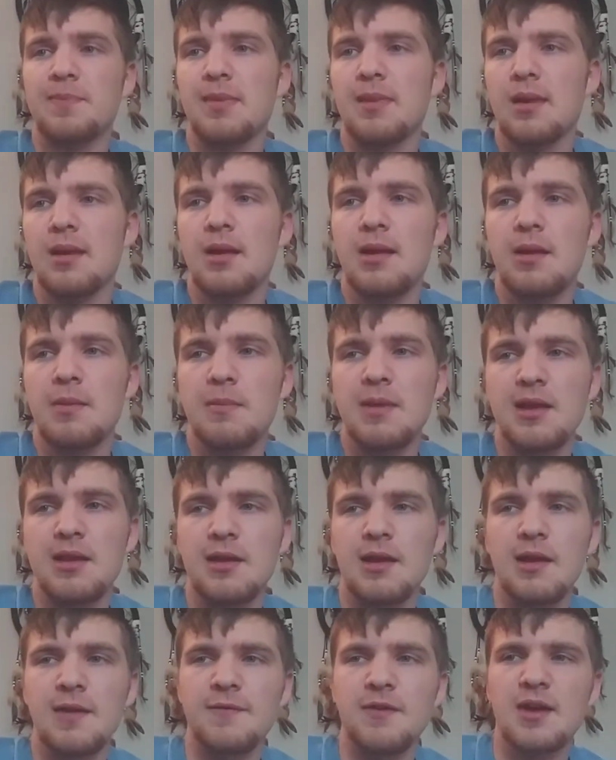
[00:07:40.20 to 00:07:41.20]
I mean,
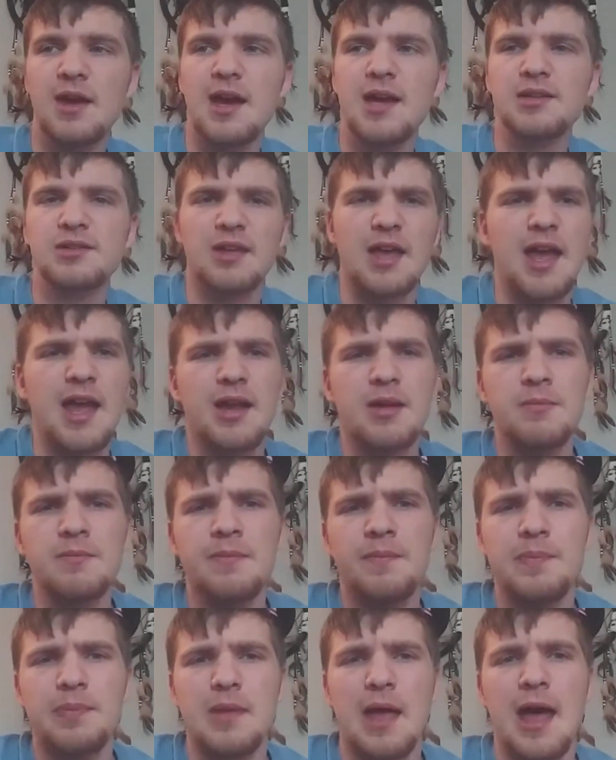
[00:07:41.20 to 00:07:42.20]
if you guys like them,
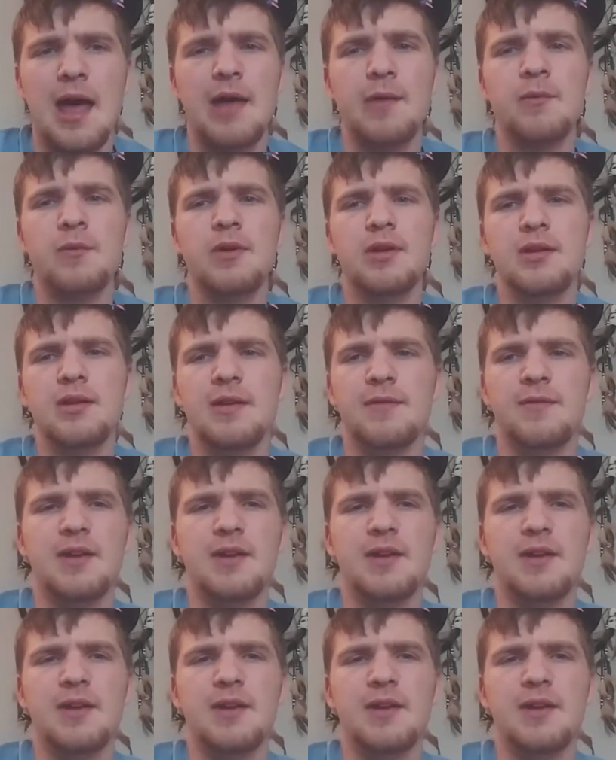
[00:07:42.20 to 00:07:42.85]
if